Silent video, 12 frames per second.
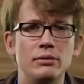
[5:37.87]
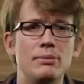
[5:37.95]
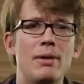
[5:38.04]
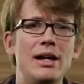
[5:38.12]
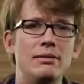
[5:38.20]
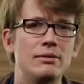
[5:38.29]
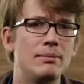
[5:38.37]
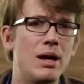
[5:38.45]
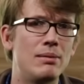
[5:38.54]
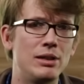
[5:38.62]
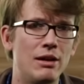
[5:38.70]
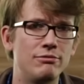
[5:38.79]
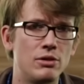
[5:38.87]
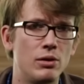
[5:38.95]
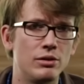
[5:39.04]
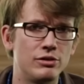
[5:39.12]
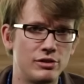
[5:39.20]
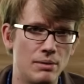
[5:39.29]
you might maybe have
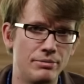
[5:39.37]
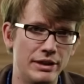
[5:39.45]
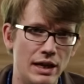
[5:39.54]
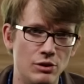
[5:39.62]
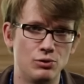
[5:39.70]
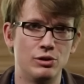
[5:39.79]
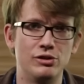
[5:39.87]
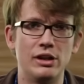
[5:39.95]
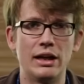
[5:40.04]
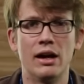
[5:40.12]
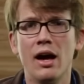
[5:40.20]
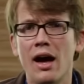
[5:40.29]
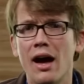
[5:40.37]
noticed something interesting.